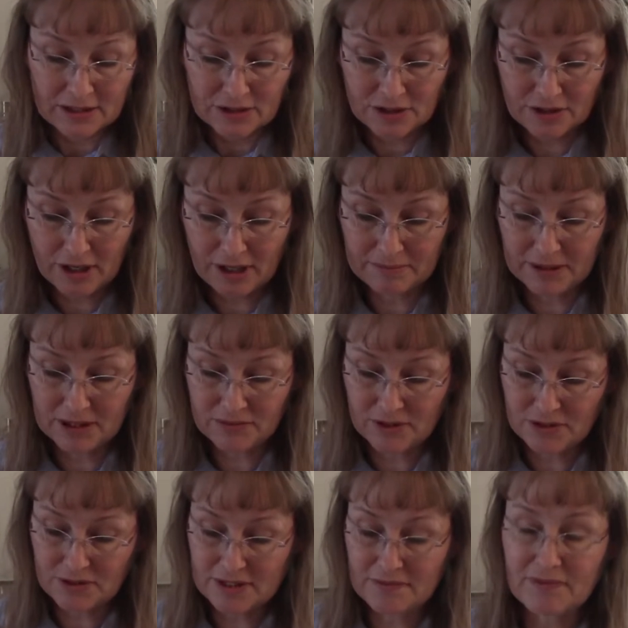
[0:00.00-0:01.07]
to help
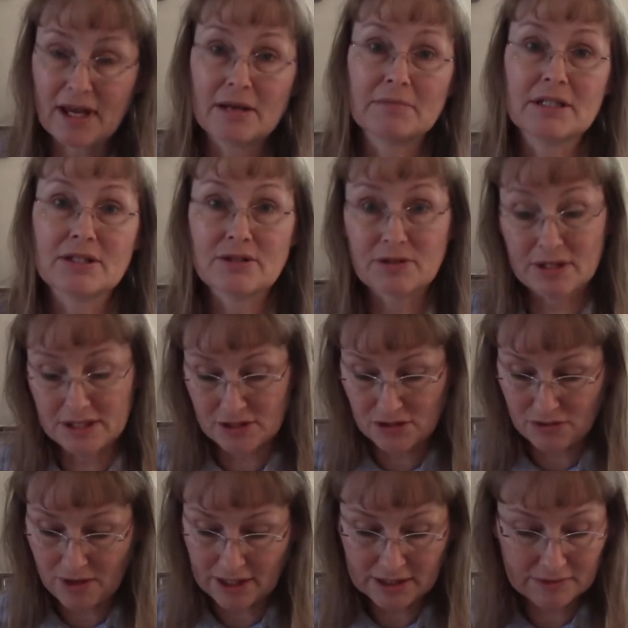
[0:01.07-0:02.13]
individuals and families to
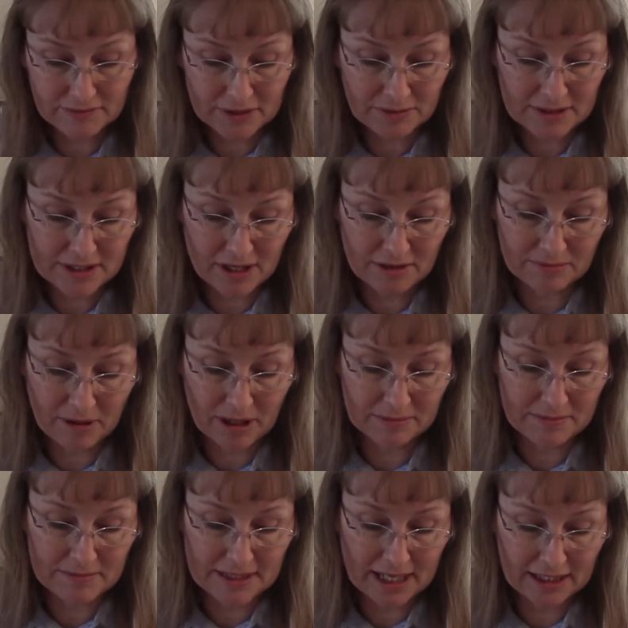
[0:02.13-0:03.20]
constructively resolve
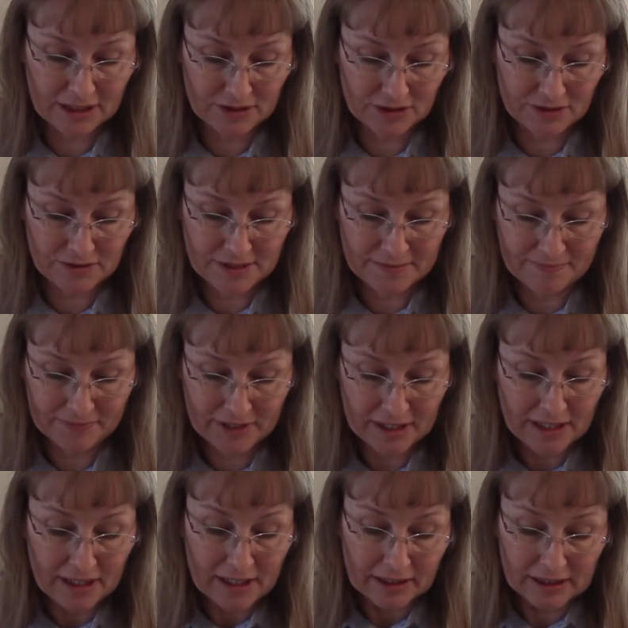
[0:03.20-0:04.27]
problems and issues.
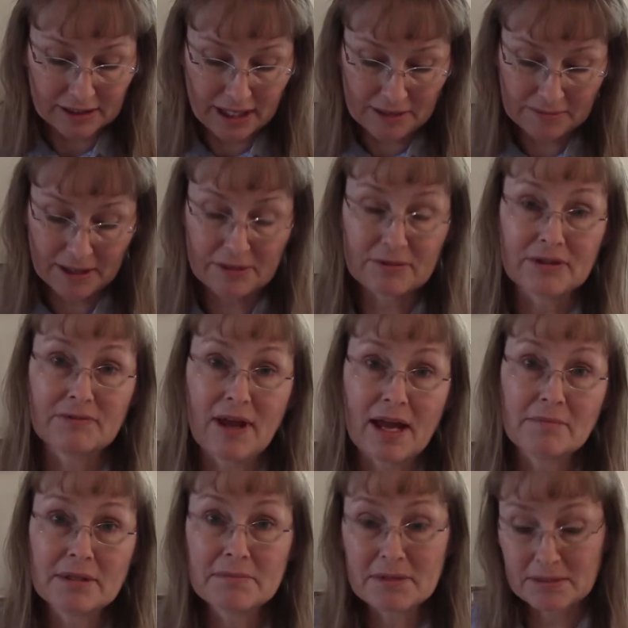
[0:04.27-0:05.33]
Collaborate with
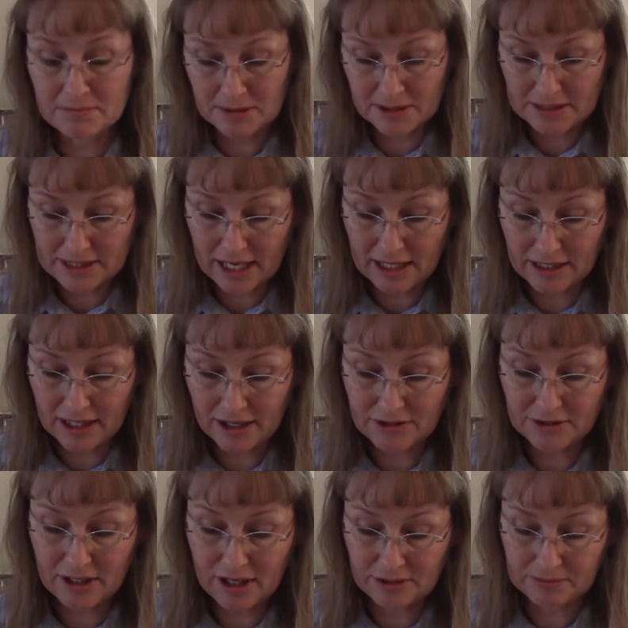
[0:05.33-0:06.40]
family members and
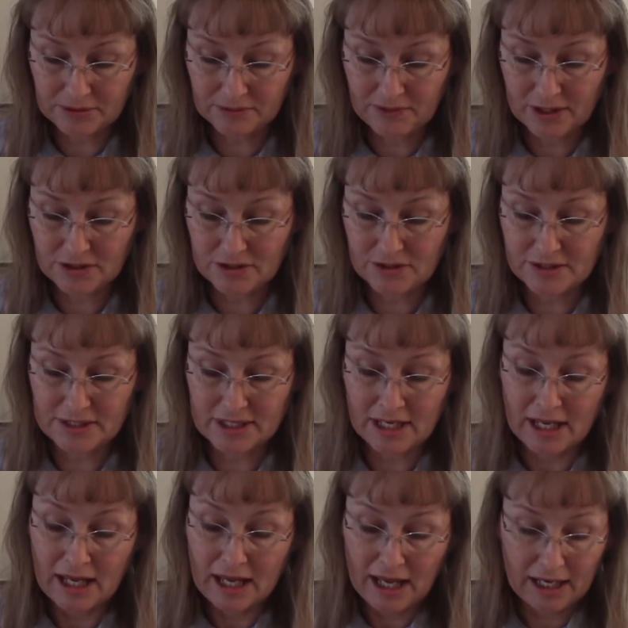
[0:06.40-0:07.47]
other health professionals
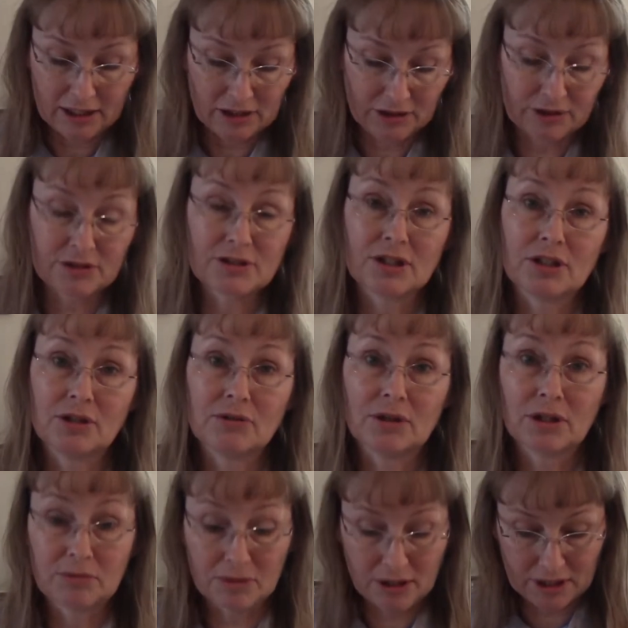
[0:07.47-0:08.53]
and clergy who
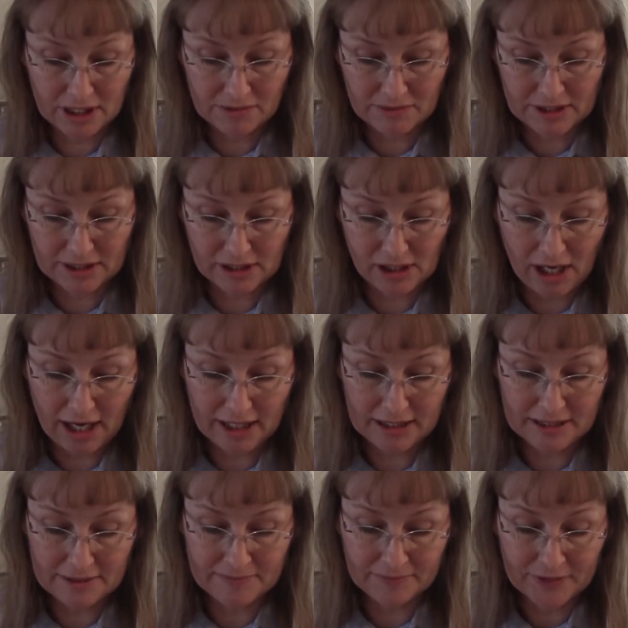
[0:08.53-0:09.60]
are working with the
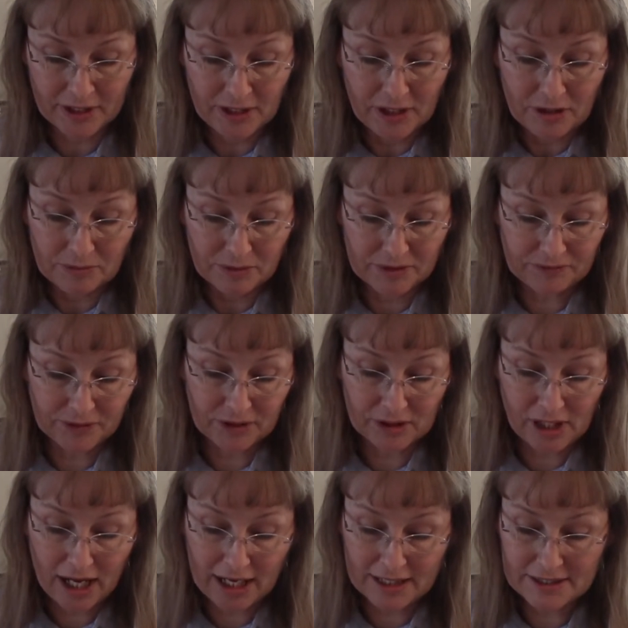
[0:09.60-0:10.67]
client. Refer
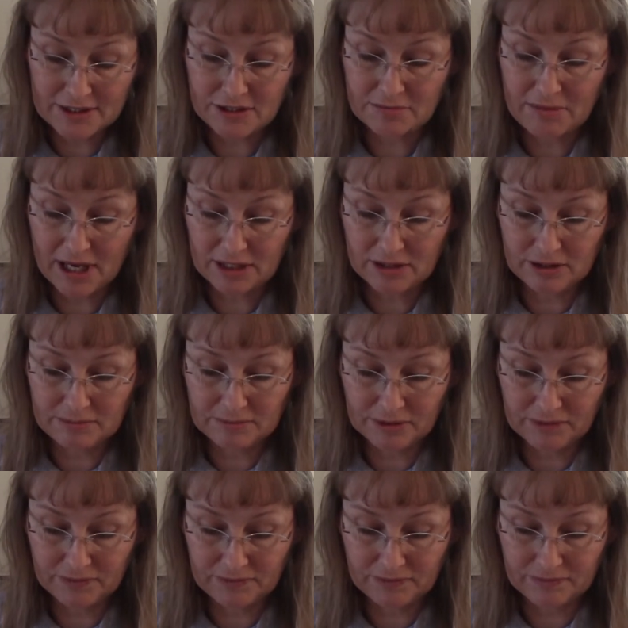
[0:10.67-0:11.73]
clients to medical
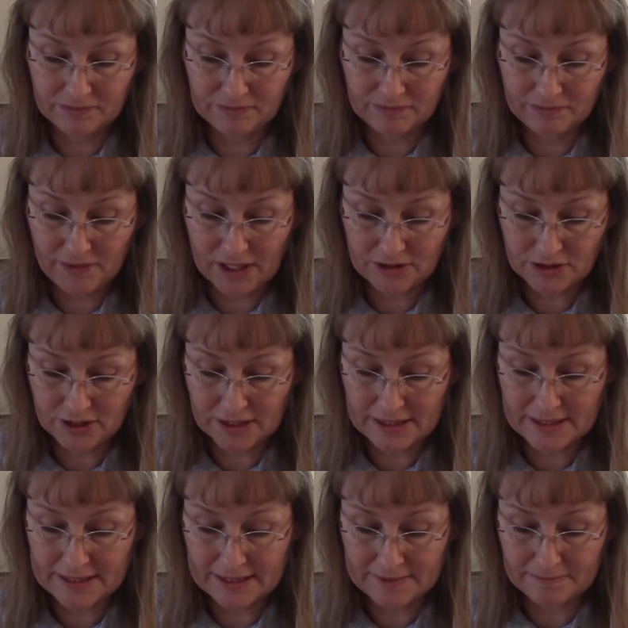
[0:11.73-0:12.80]

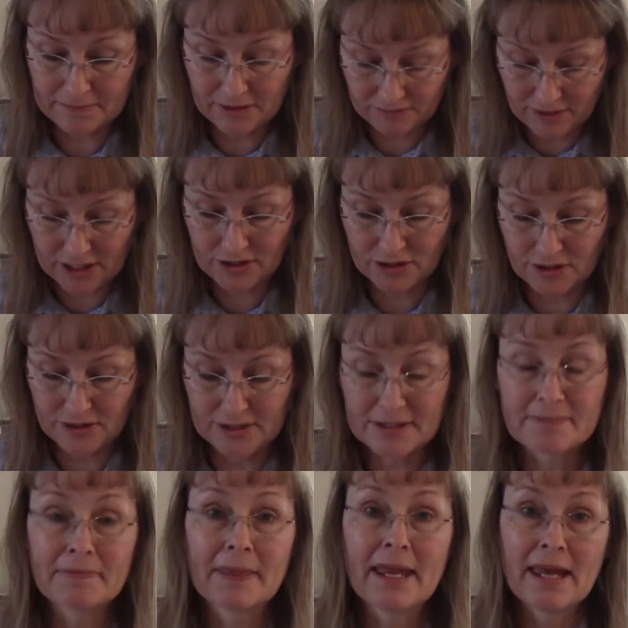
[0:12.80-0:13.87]

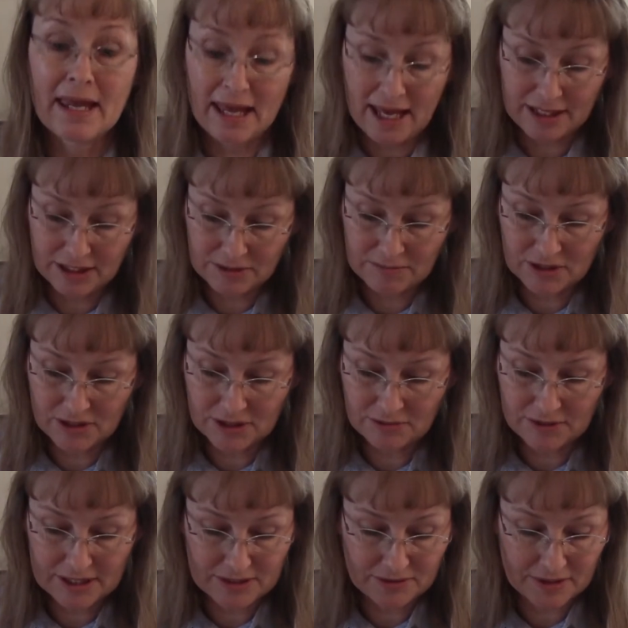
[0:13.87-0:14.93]
professionals and community
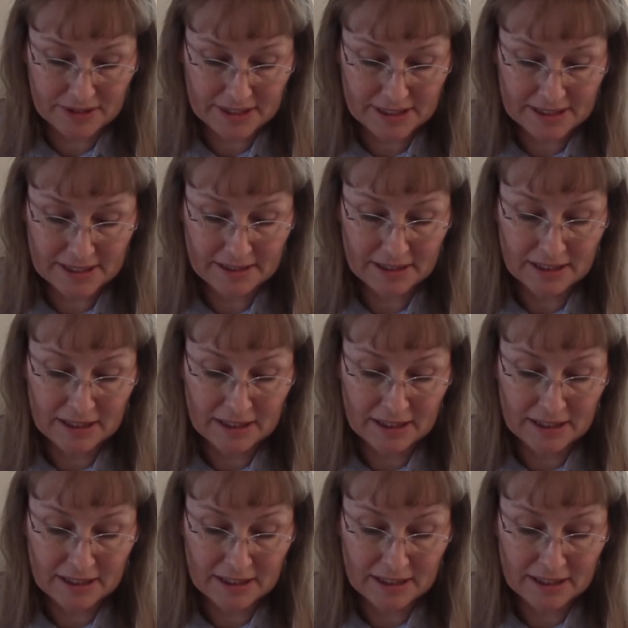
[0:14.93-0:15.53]
resources.